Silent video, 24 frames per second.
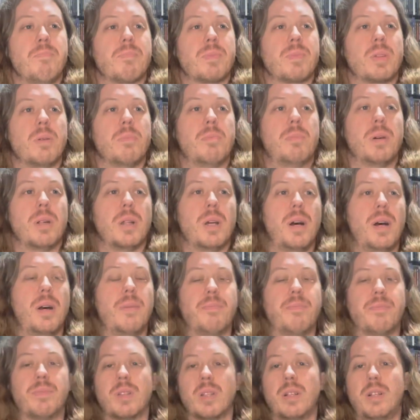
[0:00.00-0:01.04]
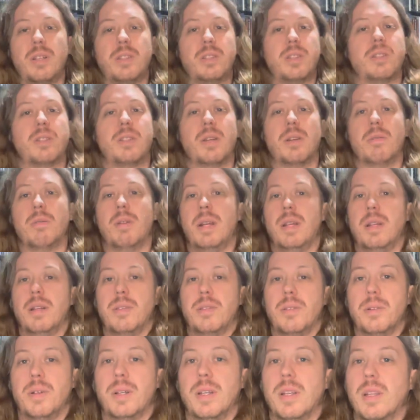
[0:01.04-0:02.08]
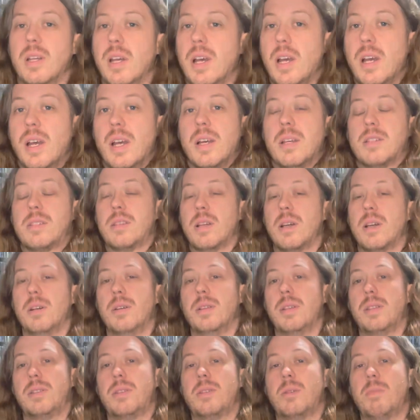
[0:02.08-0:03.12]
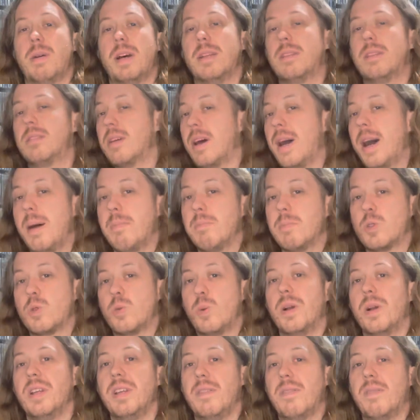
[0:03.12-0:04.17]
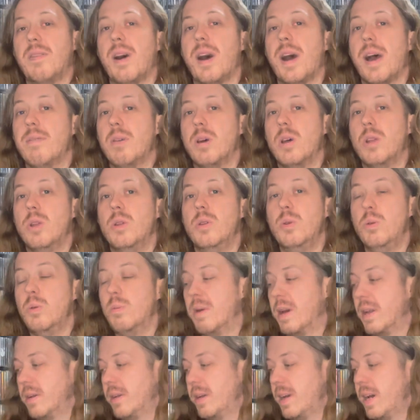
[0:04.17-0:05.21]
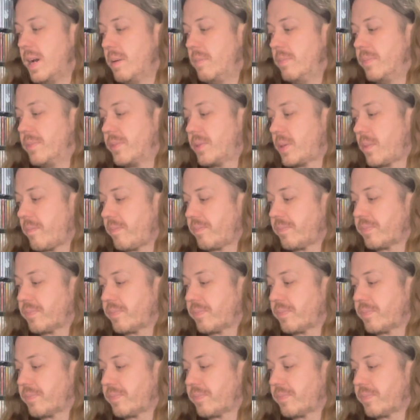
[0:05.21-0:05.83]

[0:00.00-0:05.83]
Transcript: But um, let's just get right into it. So this is my top 25 nu metal albums.